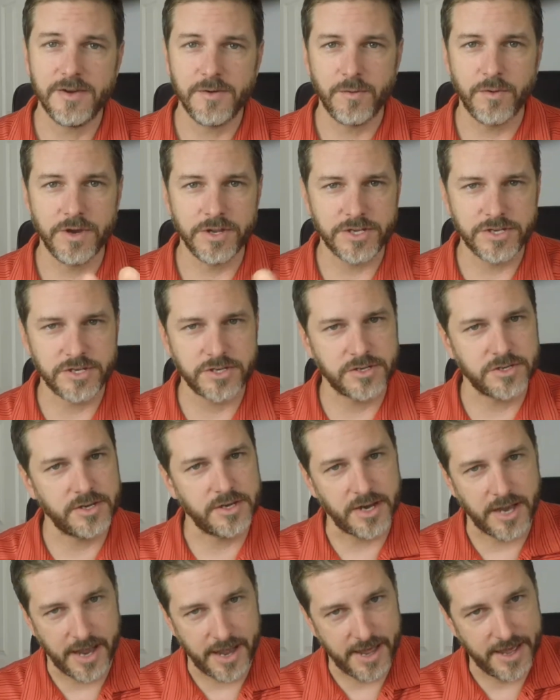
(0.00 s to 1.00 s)
which
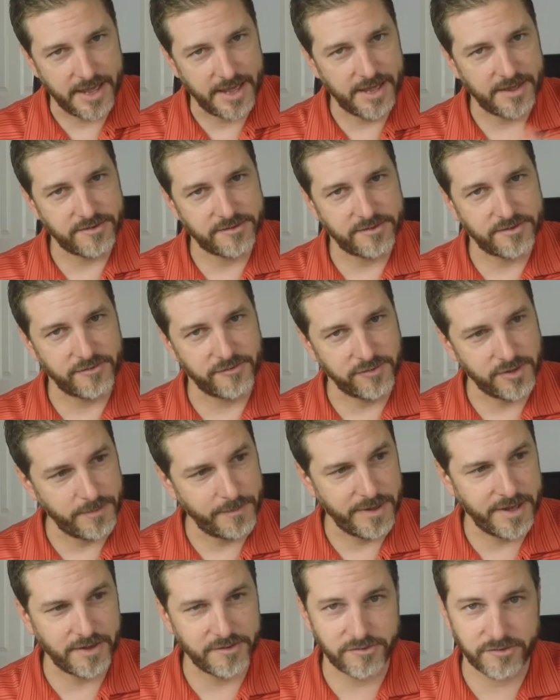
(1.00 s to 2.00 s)
has the flip
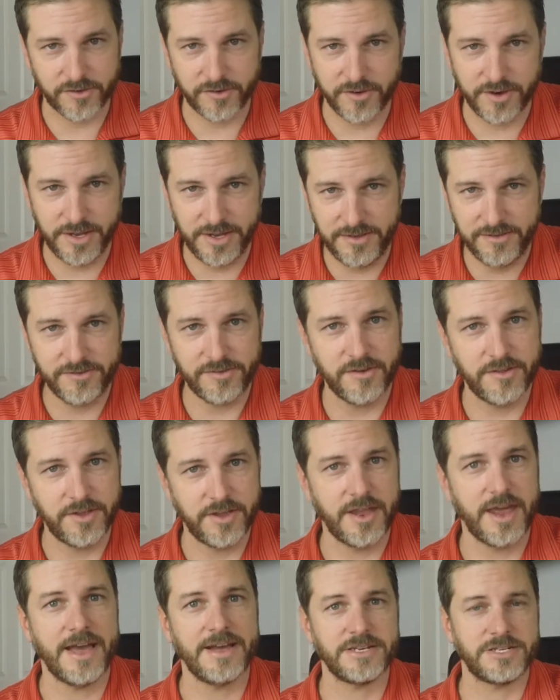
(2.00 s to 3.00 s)
out screen so
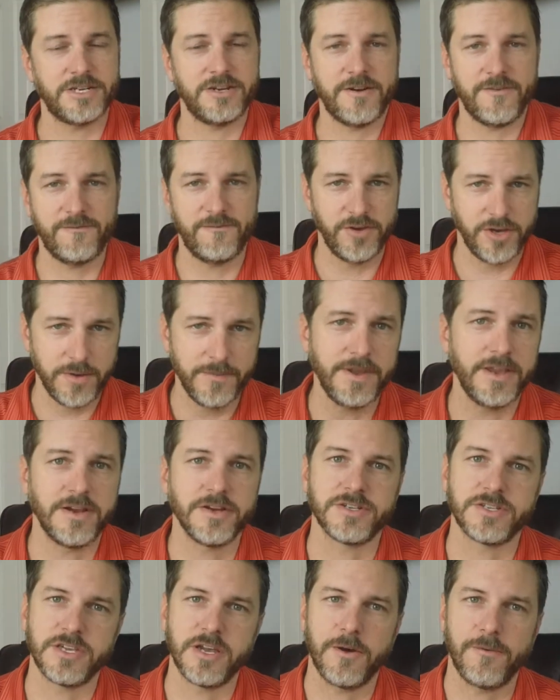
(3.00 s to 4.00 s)
that as you're filming
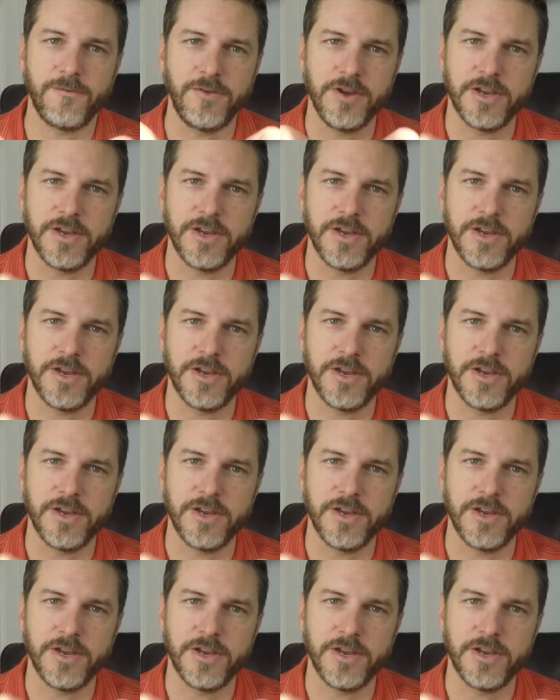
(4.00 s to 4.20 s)
yourself,